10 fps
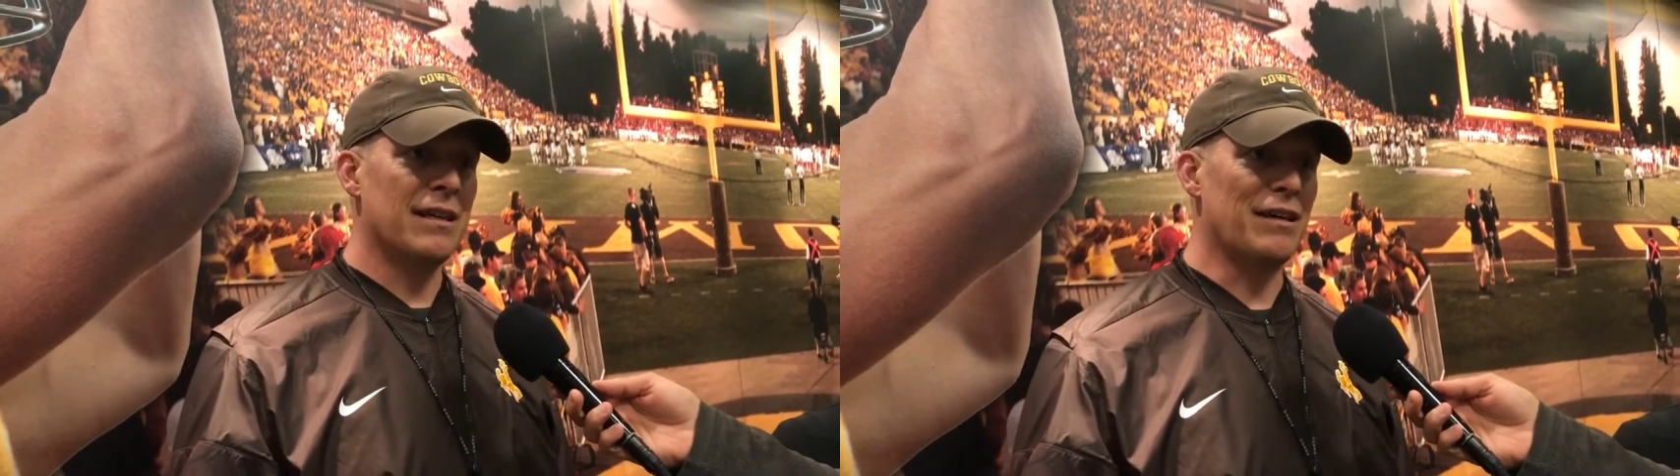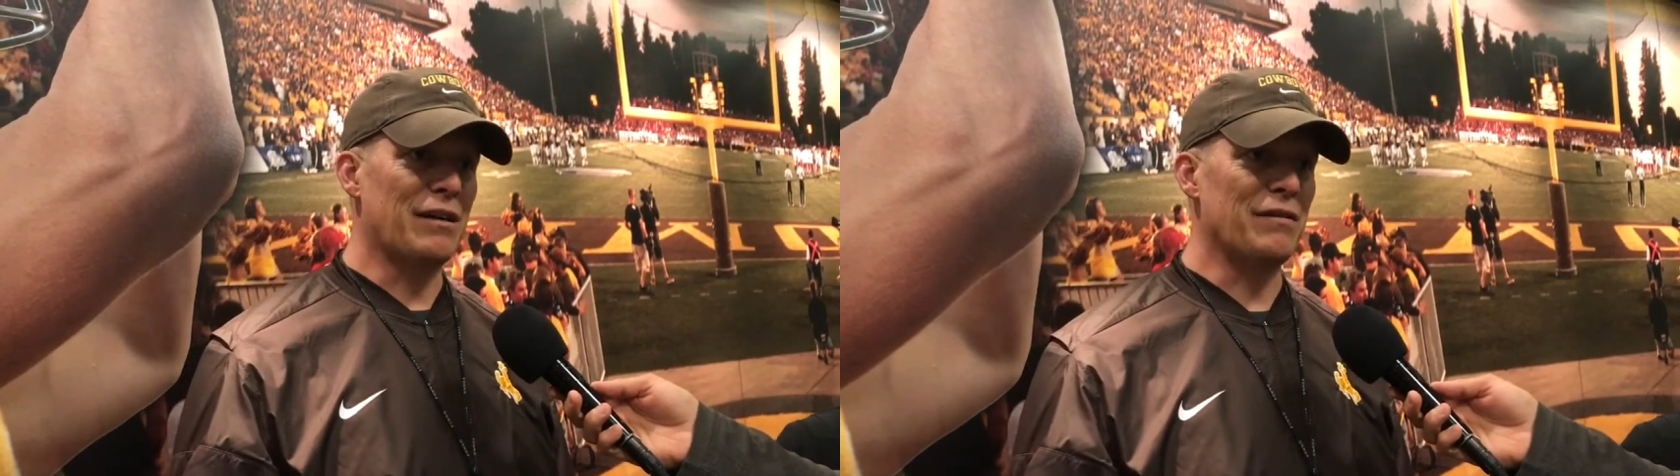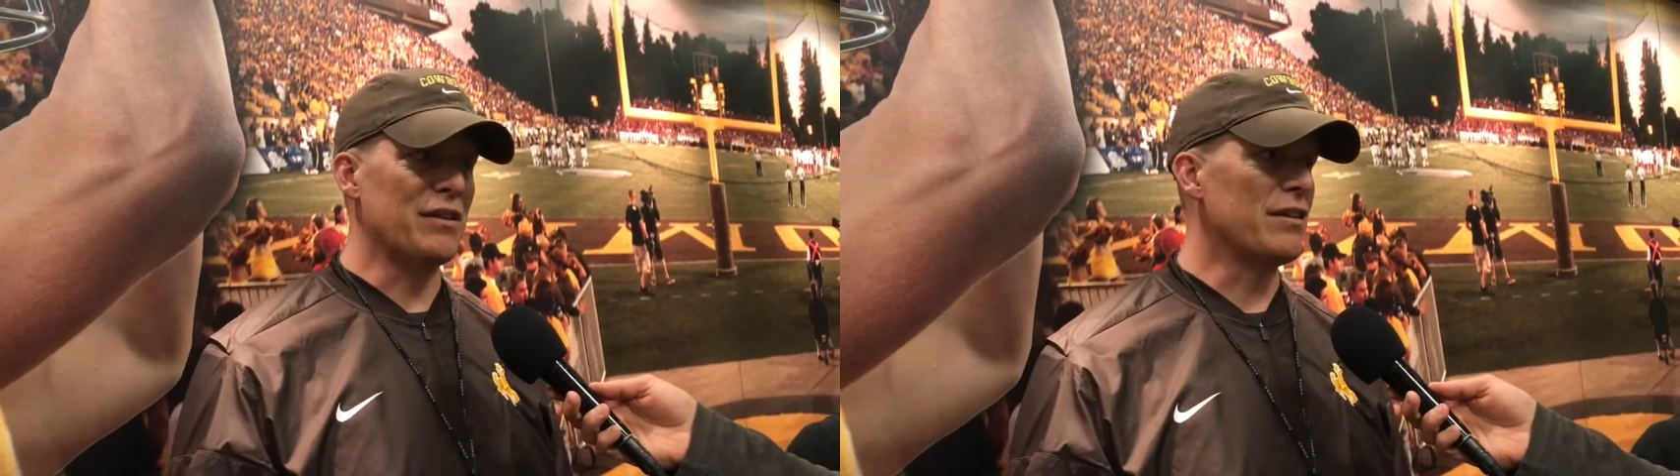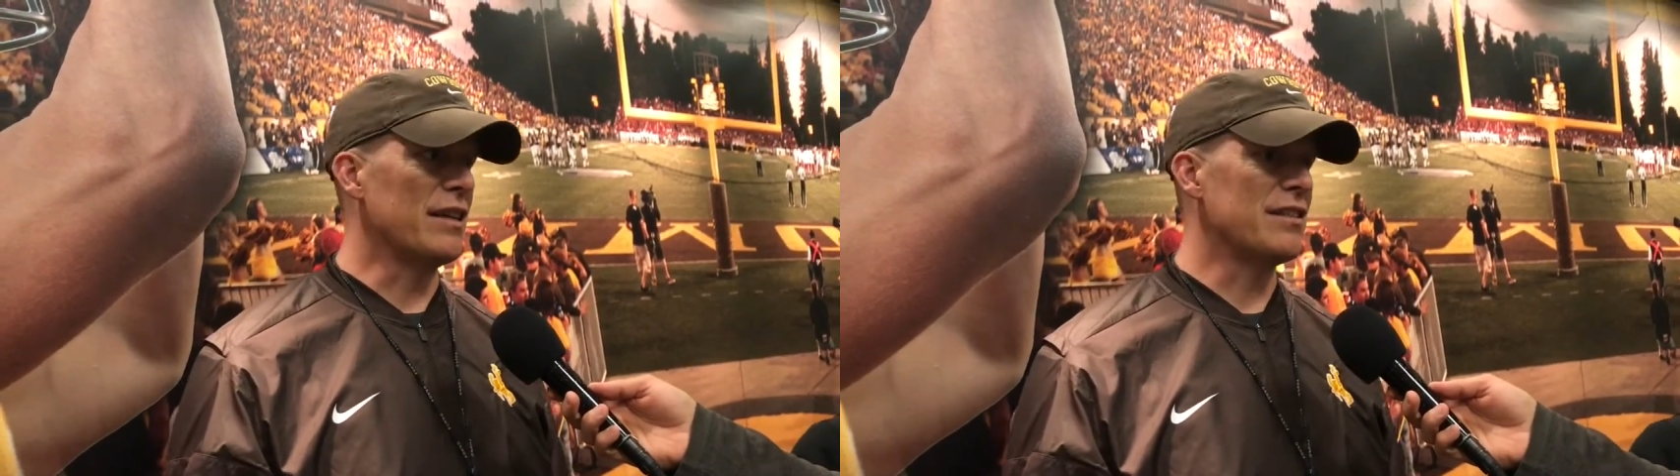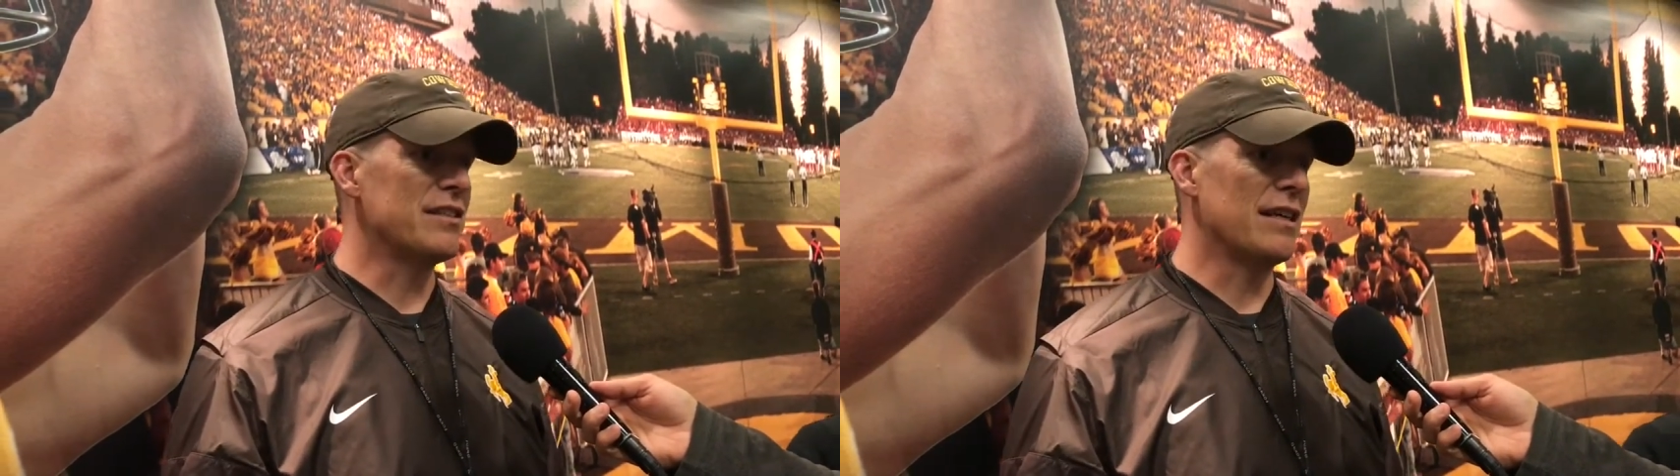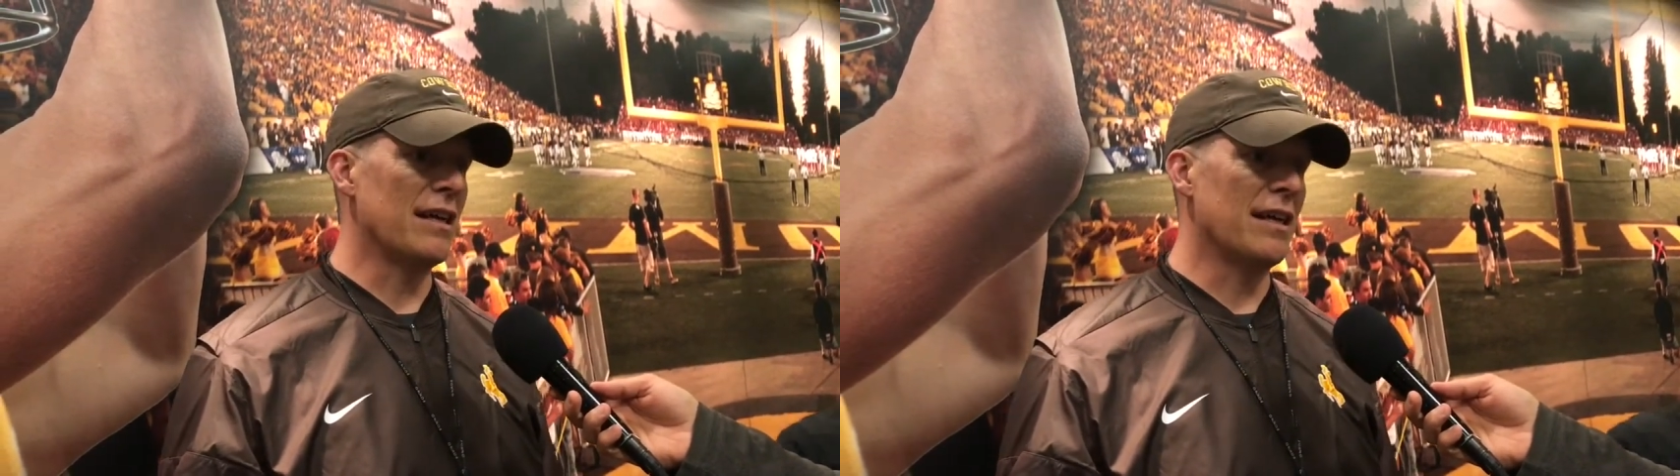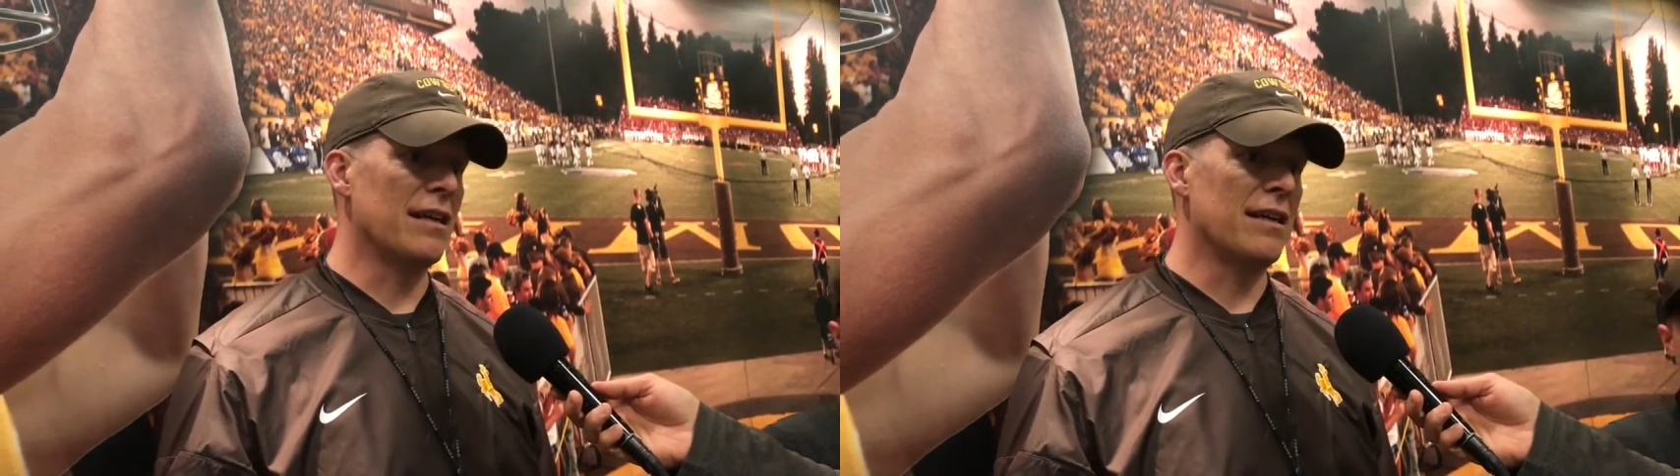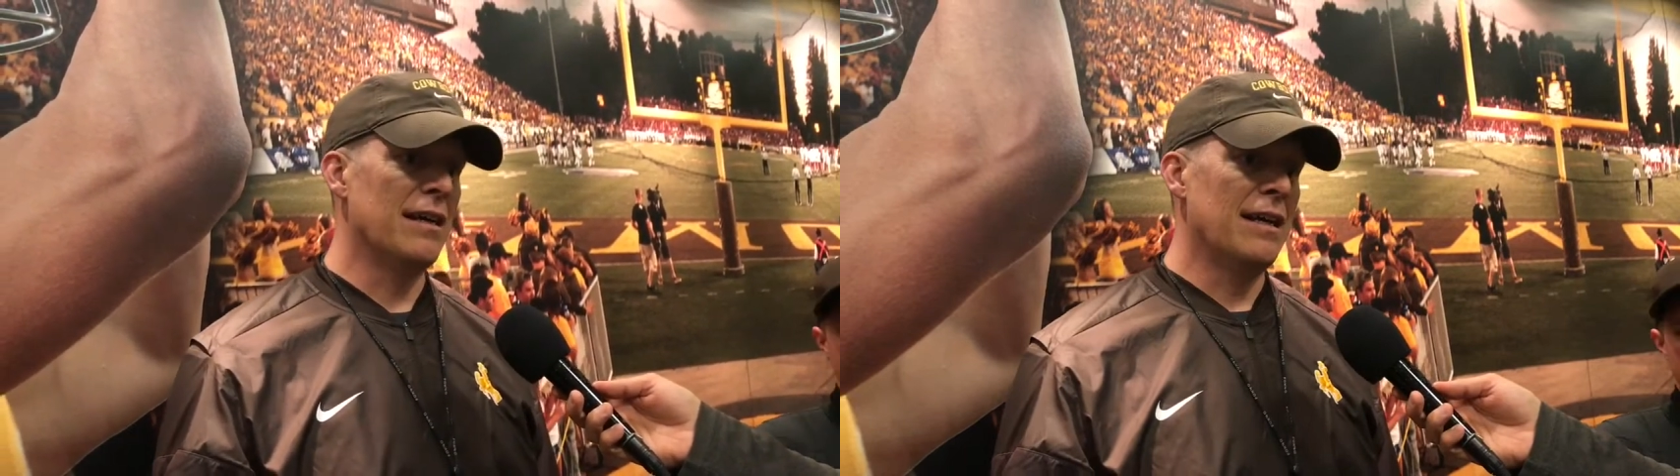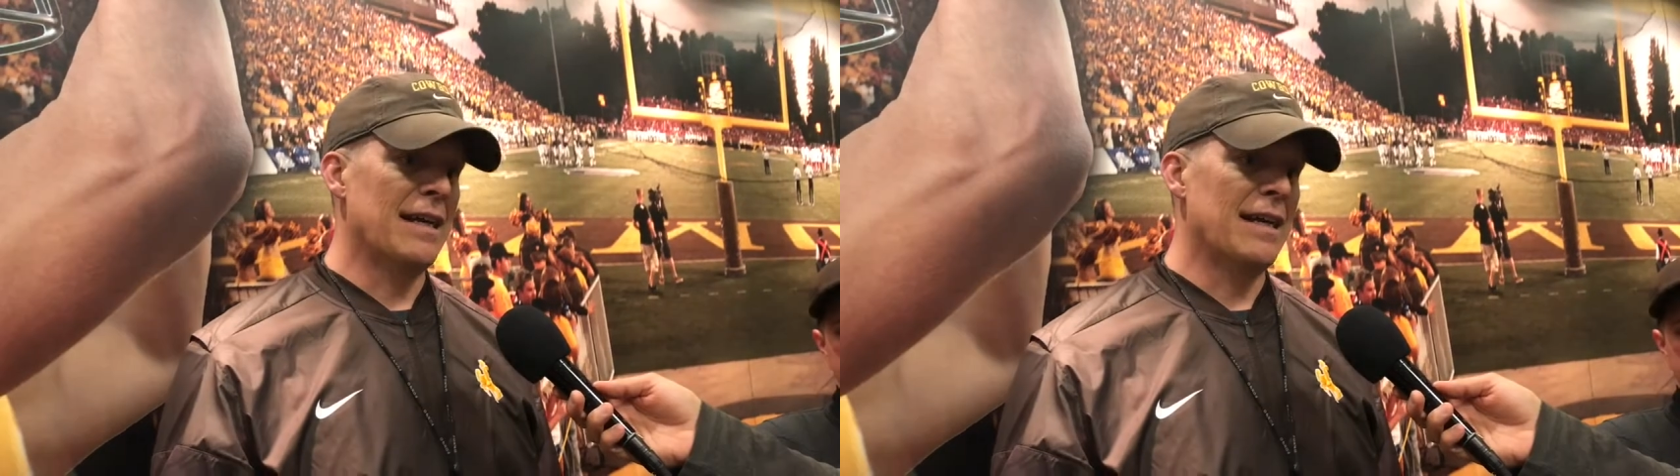of illness, and